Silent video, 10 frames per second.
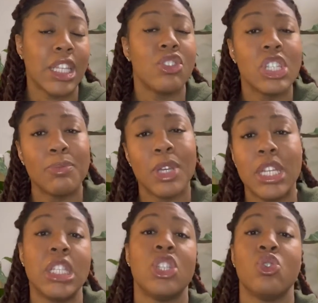You just may
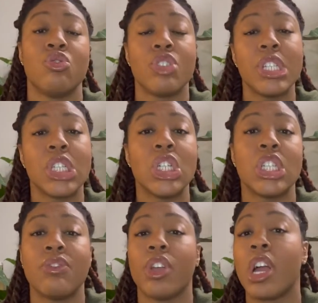need to do the research
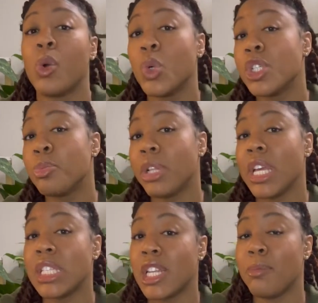to figure out which plant
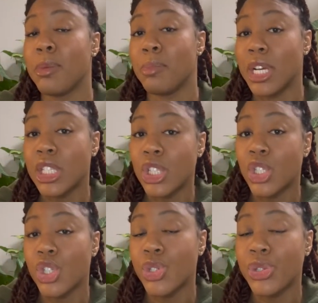is going to be best to
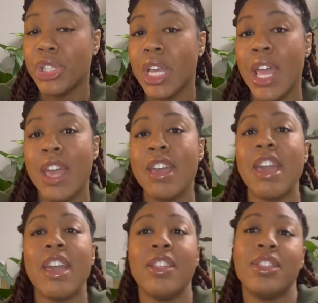choose.
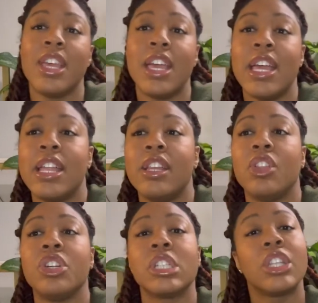And then
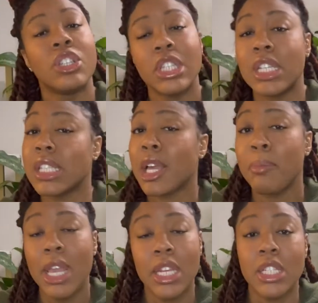there's other things like
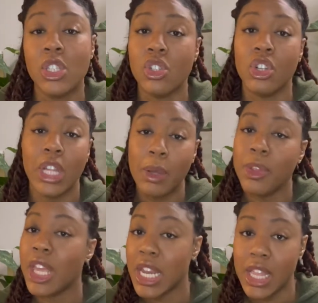maintenance, like
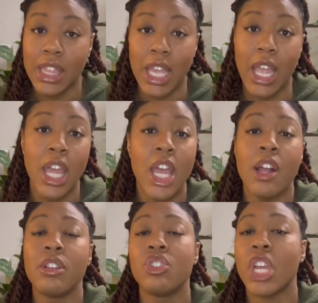with anything,
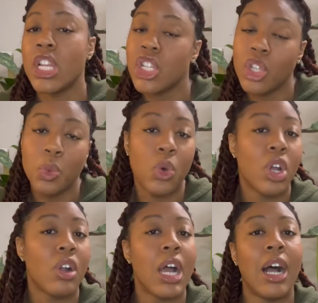changing the
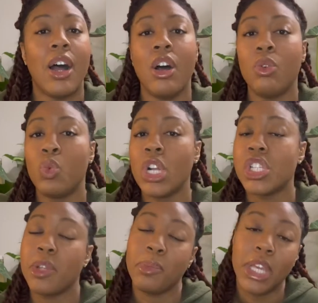water out,
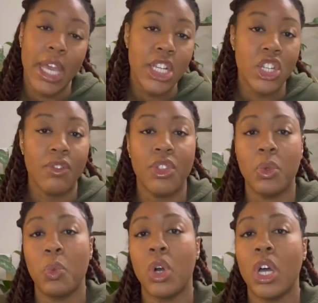watching the pH of the
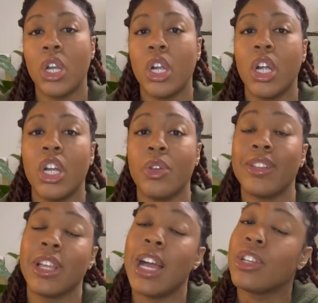water. You
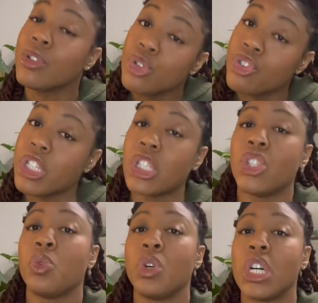have to add nutrients to
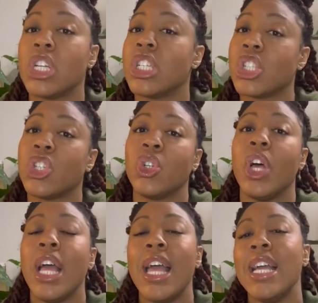the water. So
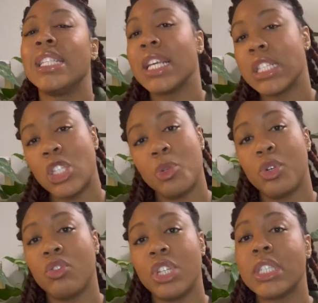it takes a little
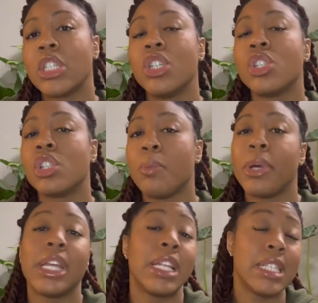more research,
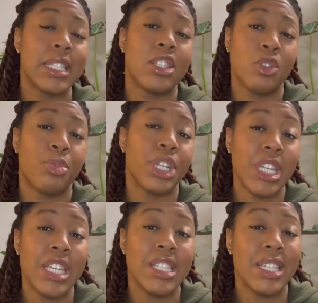but it is still pretty
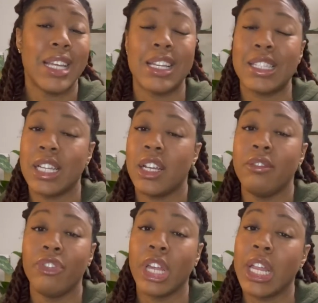easy, like a set it
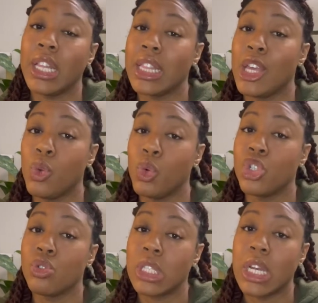and forget it thing.
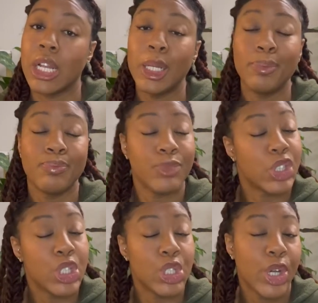Once you set it up, you're
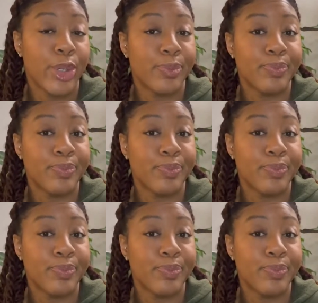good to go.